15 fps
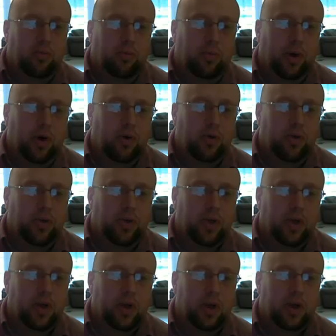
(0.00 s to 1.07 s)
of
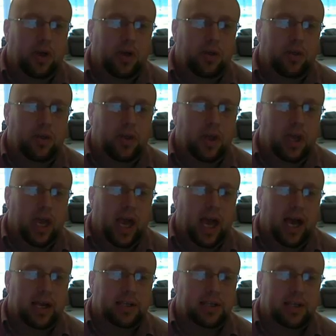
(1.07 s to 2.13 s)
both
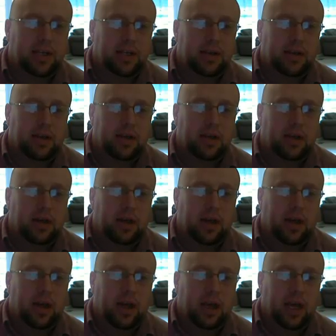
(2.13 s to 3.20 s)
the acid
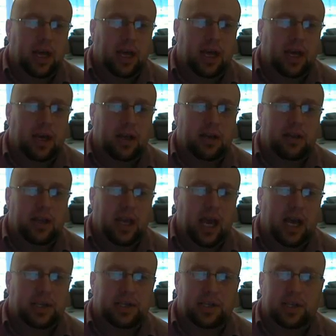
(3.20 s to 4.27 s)

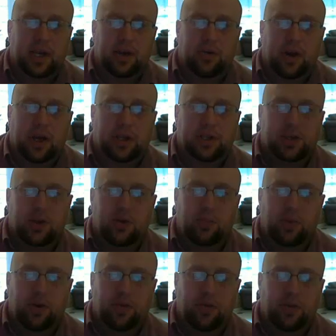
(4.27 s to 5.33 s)
and the acetate, right?
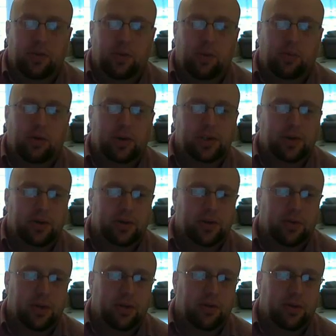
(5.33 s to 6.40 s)
So both of them were
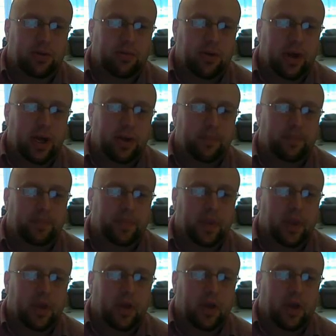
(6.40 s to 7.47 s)

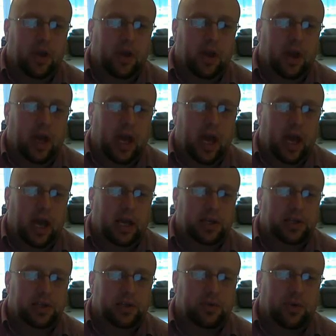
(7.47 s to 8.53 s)
0.0333.
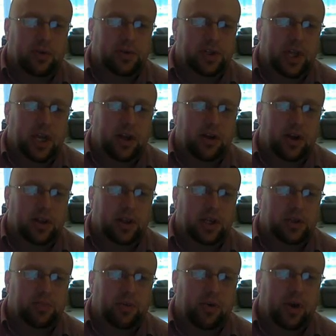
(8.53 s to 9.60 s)
As sort of
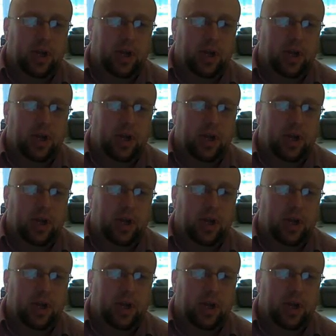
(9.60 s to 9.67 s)
standard at